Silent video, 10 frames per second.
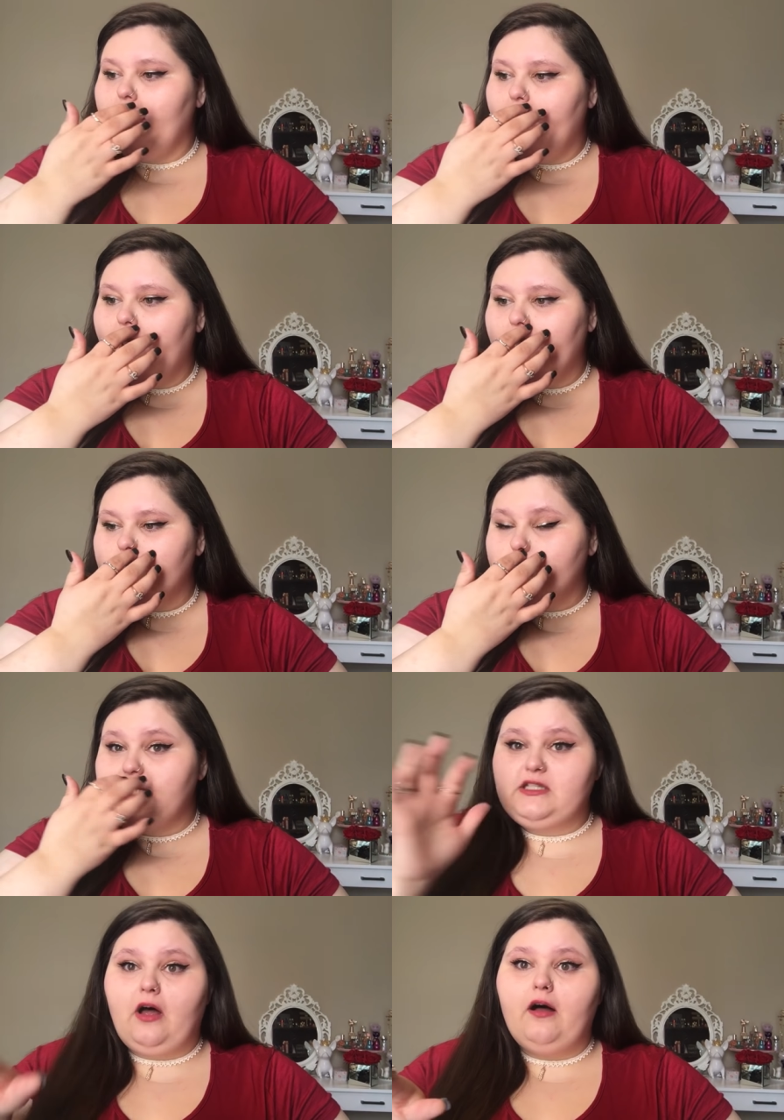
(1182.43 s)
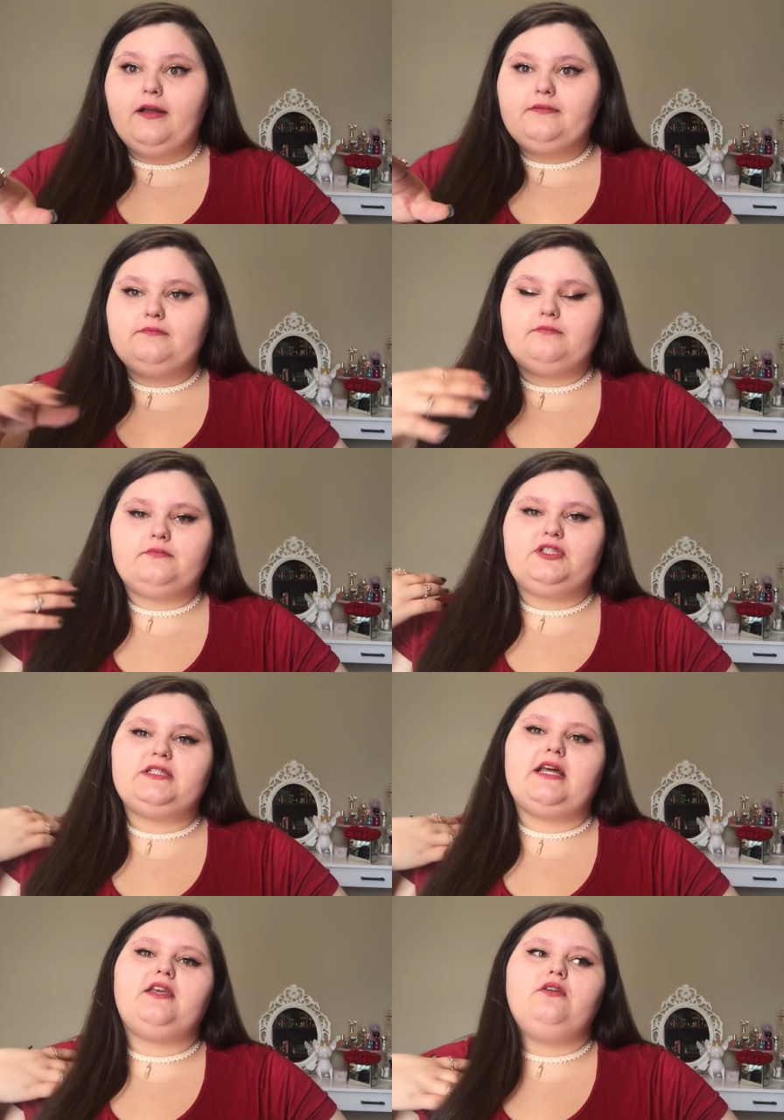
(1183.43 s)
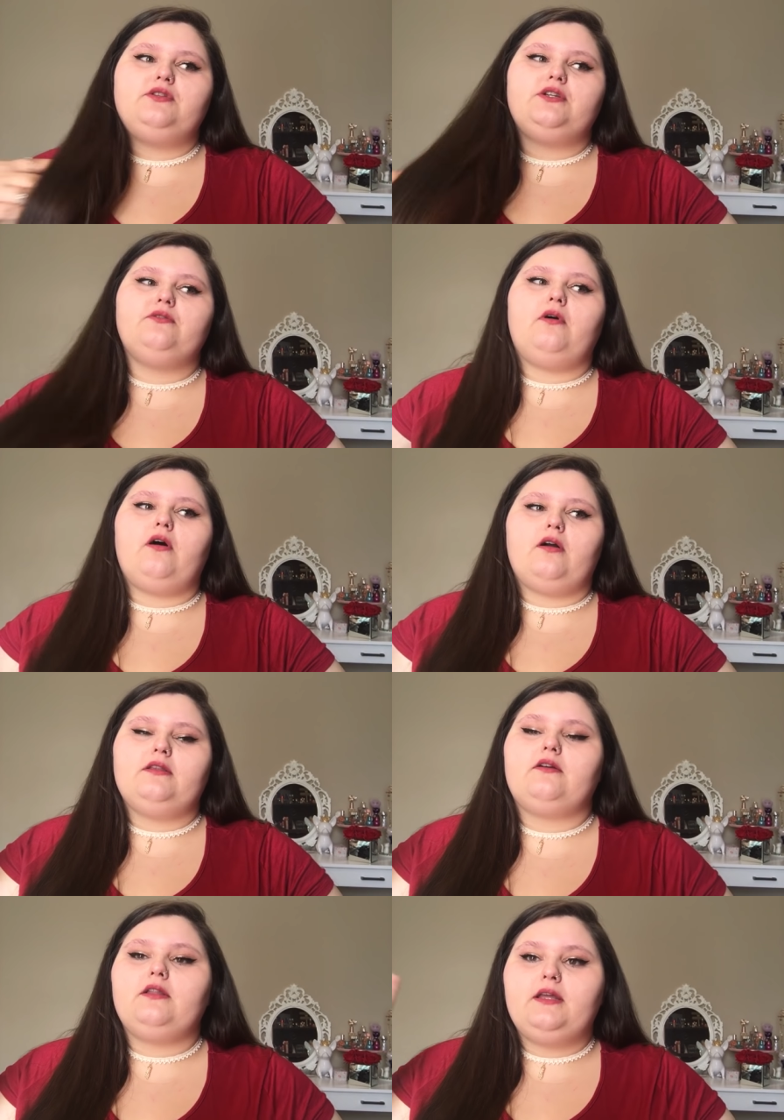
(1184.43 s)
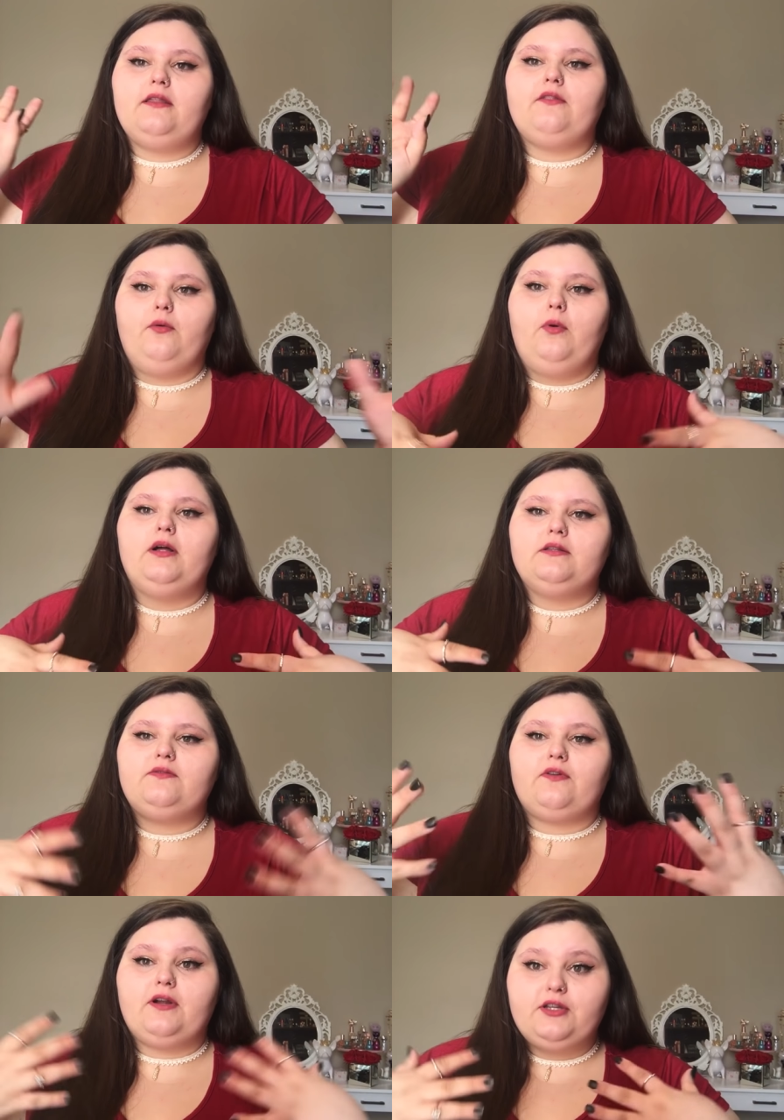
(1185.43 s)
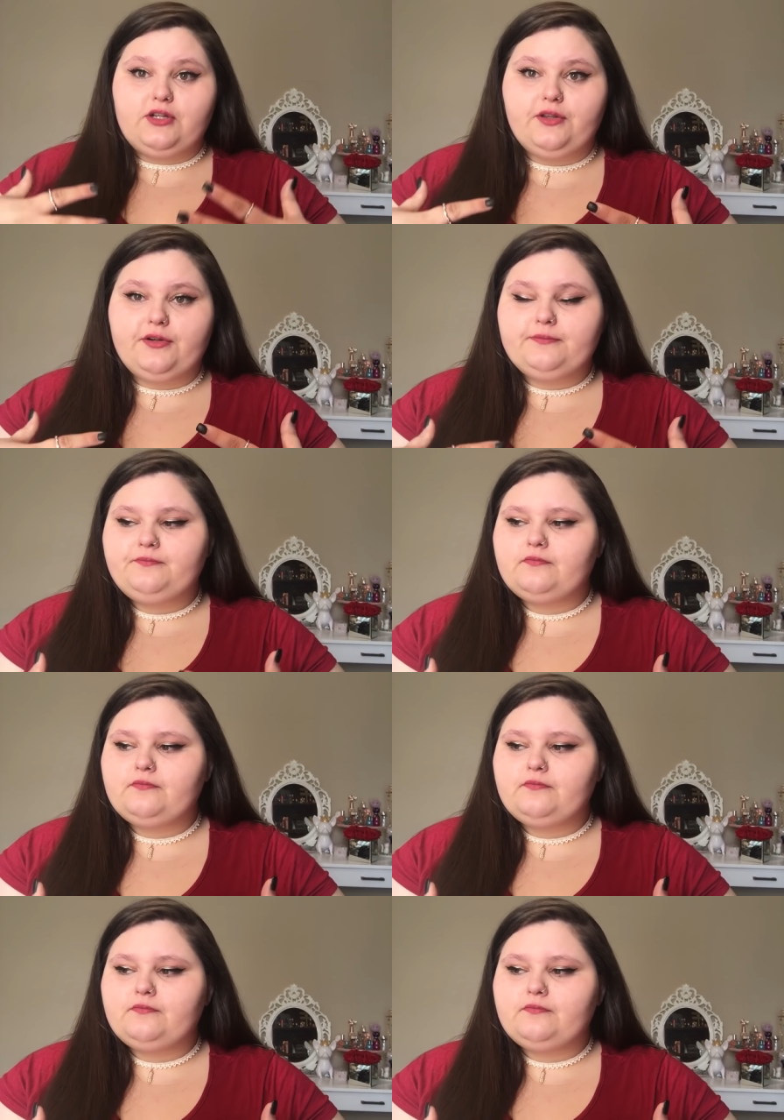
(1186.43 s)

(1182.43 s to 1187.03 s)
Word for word: And she saw it. She's like, you two are literally the one for each other.